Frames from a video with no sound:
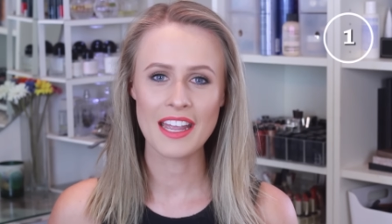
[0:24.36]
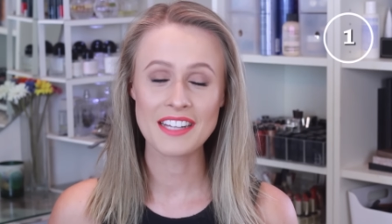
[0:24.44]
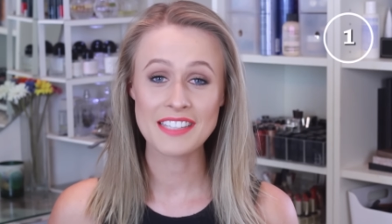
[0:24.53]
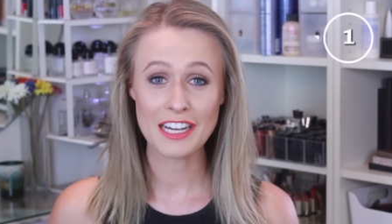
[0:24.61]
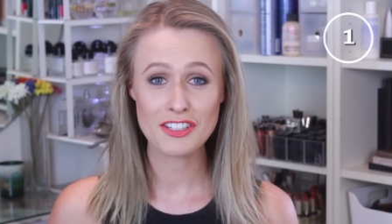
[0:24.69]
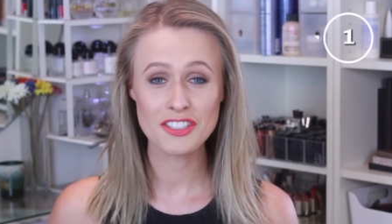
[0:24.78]

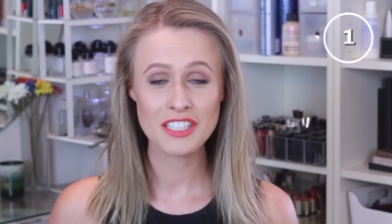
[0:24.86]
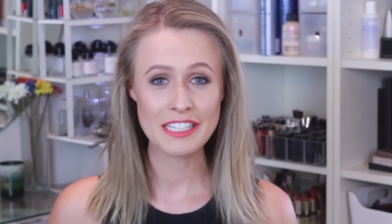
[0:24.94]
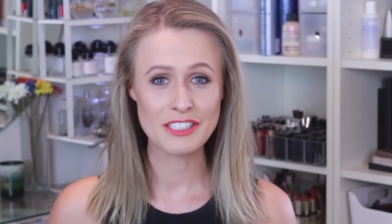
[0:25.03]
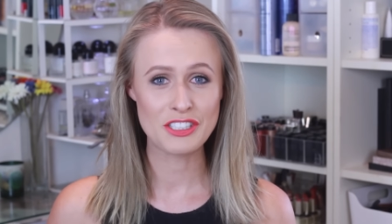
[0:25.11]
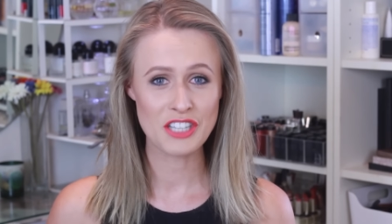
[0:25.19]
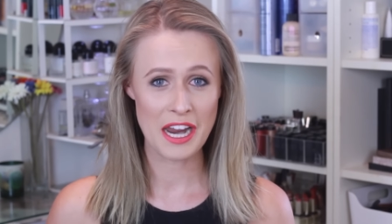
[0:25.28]
It's
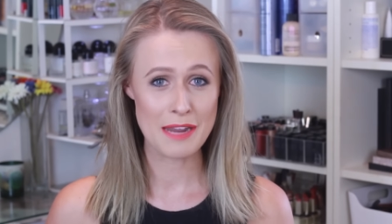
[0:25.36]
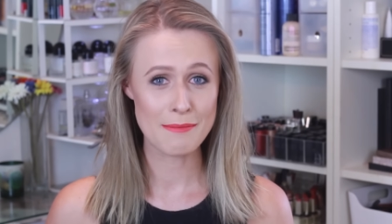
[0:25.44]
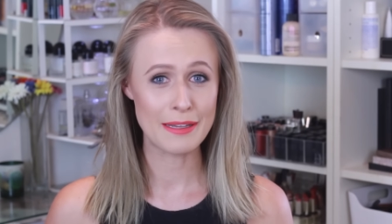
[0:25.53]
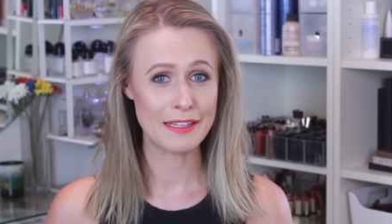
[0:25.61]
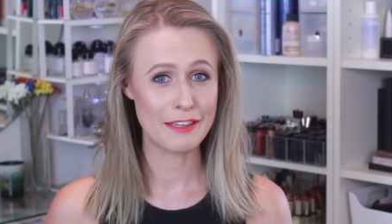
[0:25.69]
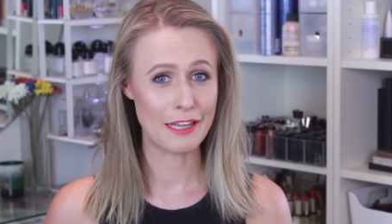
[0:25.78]
actually
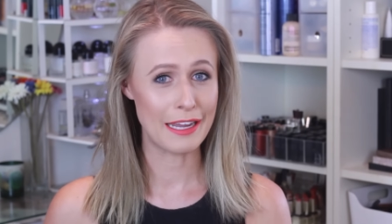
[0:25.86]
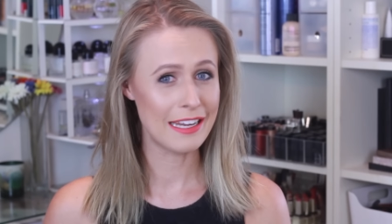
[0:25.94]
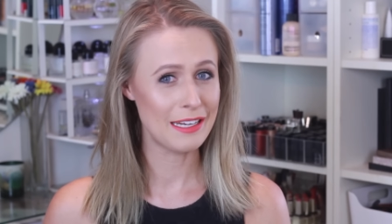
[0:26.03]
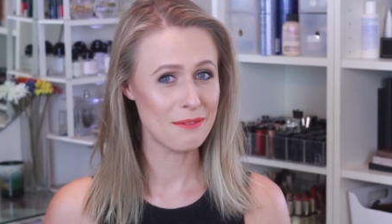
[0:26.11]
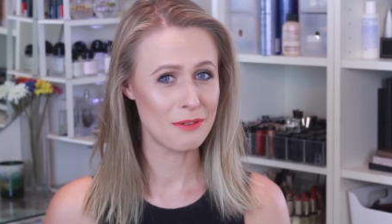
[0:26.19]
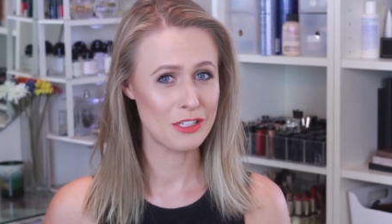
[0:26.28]
Jamie
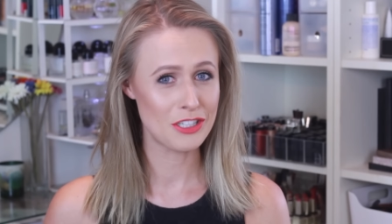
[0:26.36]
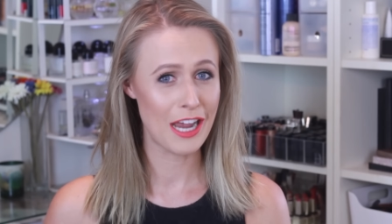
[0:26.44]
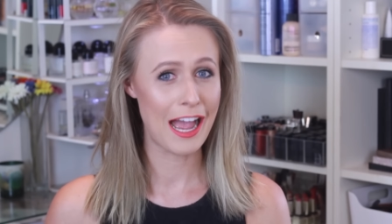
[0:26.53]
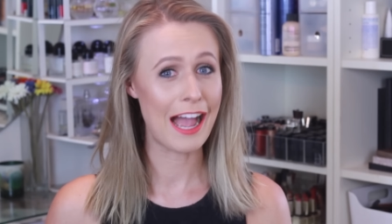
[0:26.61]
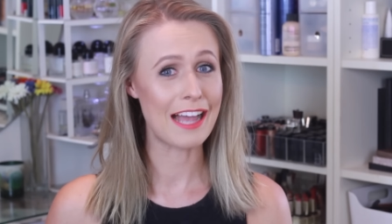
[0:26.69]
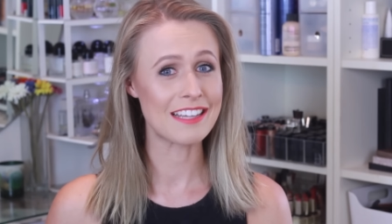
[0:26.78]
Lee, which
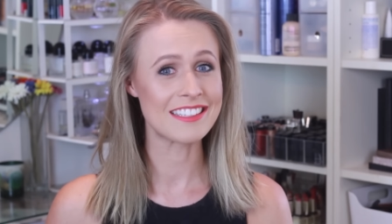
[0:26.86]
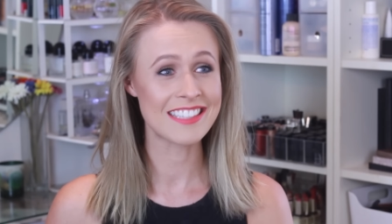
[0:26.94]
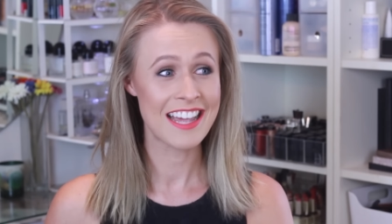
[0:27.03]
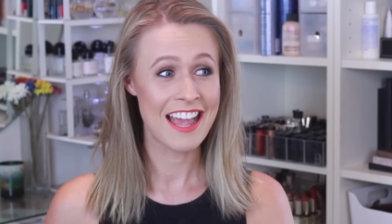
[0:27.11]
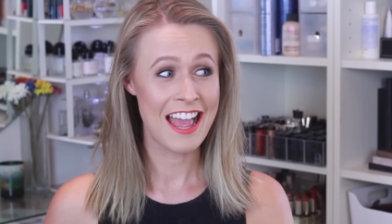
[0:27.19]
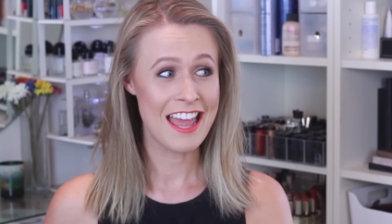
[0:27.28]

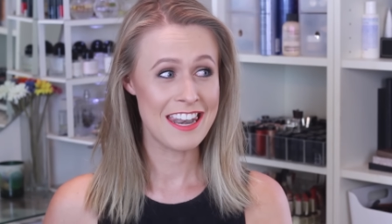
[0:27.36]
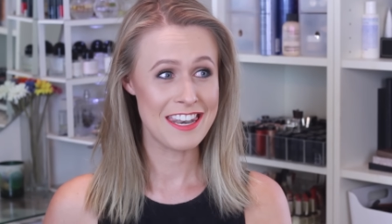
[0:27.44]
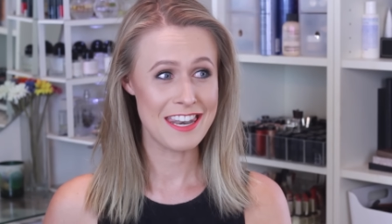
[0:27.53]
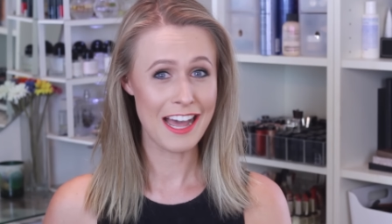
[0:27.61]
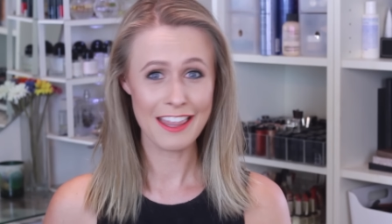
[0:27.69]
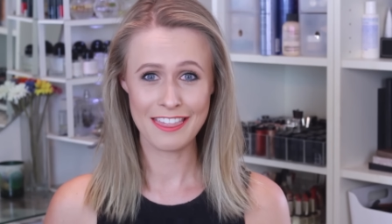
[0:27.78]
has
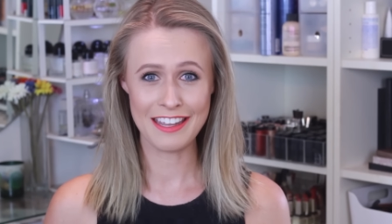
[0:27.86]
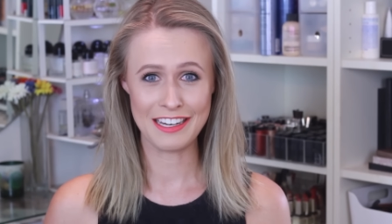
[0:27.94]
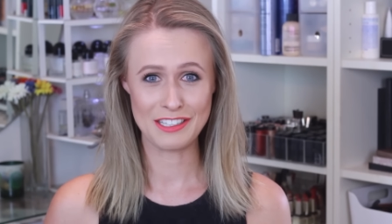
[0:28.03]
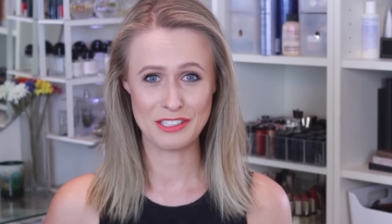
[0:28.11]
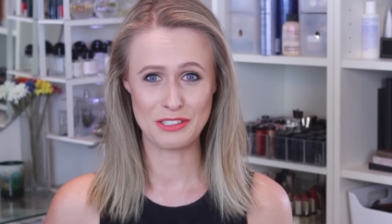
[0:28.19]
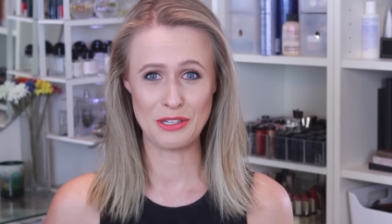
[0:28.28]

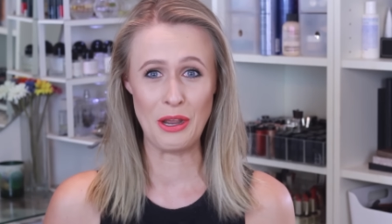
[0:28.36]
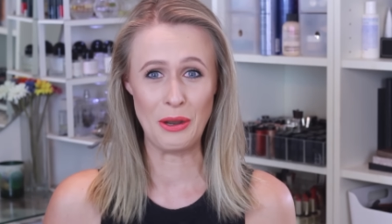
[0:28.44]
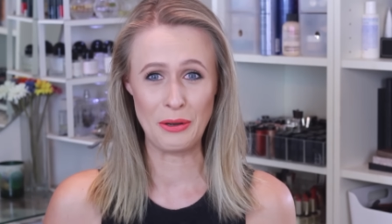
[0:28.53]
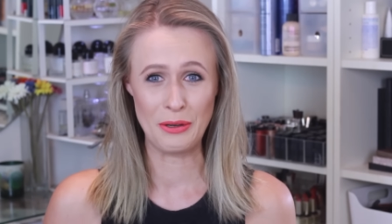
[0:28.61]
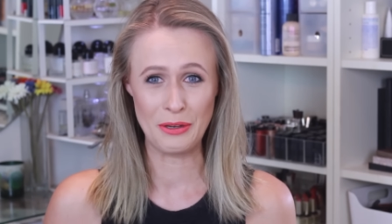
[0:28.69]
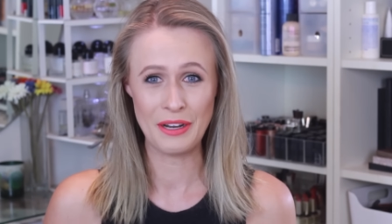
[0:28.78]
nothing to
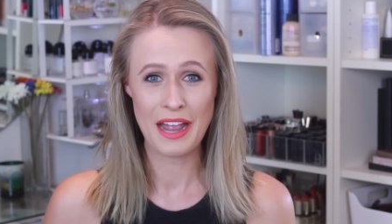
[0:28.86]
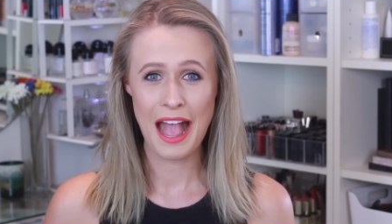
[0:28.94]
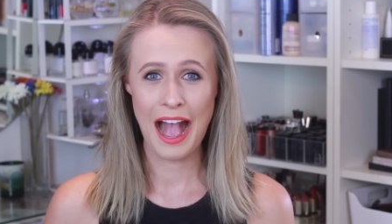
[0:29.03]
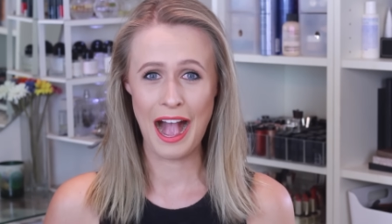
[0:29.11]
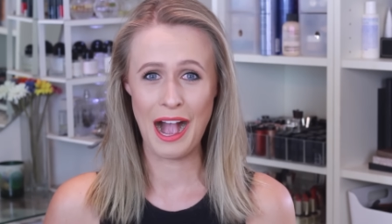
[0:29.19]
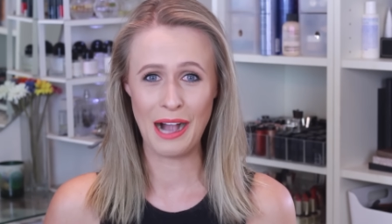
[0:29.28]
do
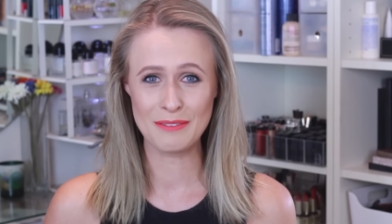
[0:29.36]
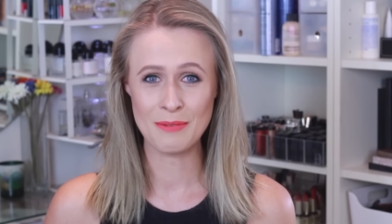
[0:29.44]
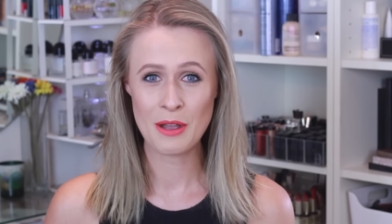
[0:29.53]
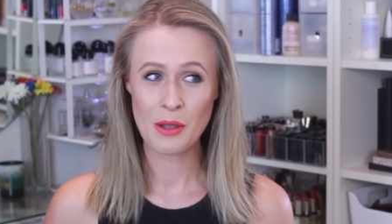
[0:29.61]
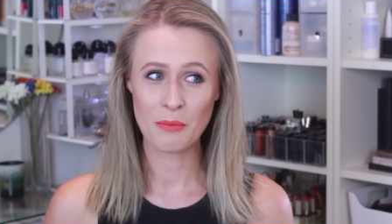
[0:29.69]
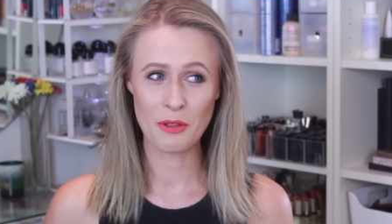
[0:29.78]

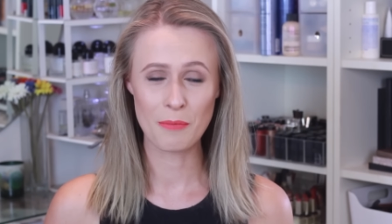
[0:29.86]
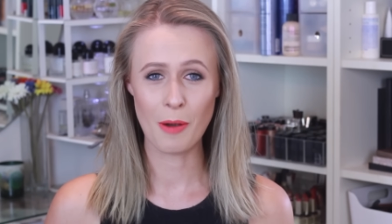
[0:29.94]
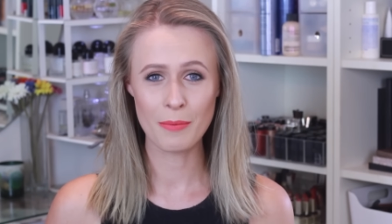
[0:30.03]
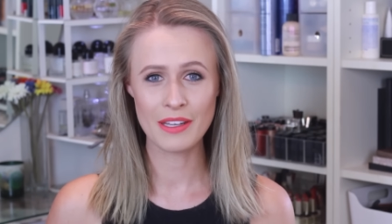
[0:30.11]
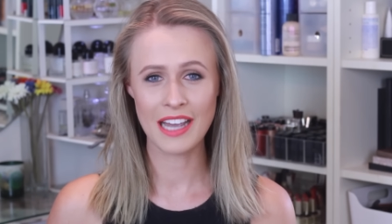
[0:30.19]
with Poppy.